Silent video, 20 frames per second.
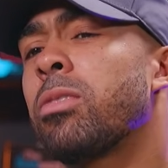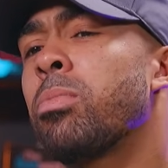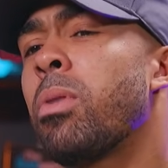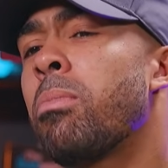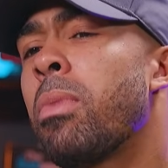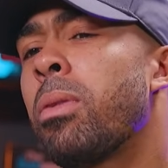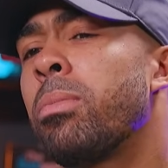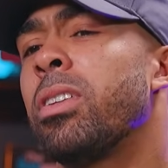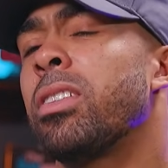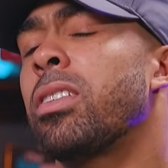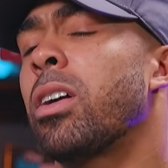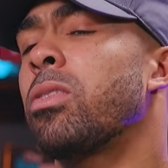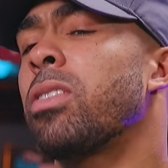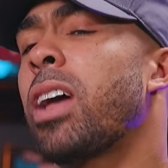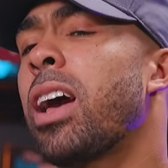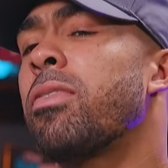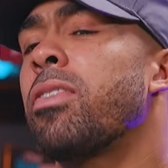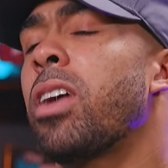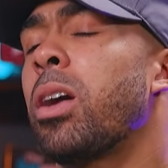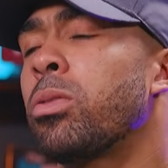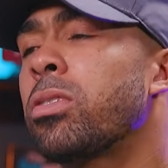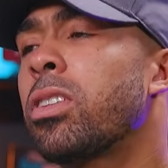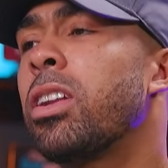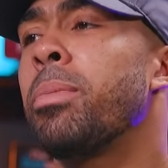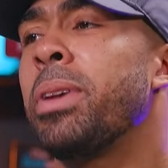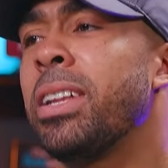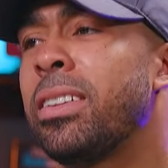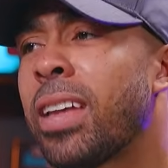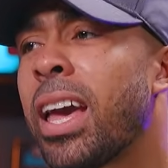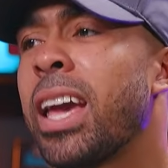I asked my mum this. I was
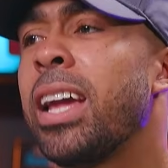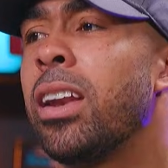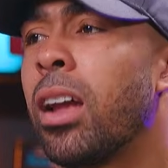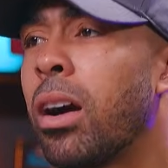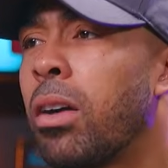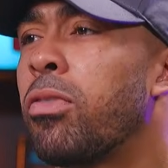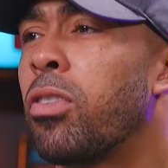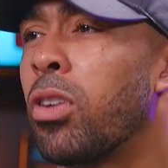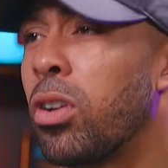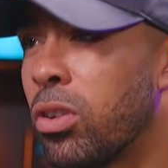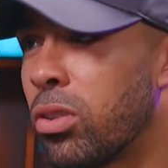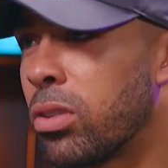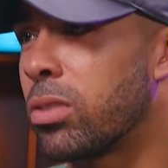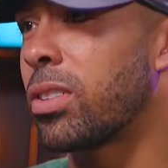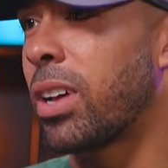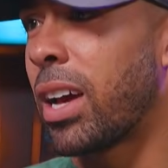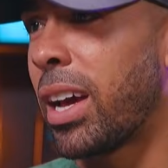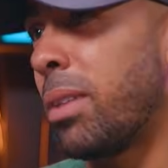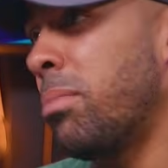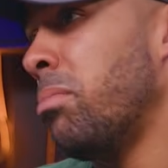going to be Taylor for a long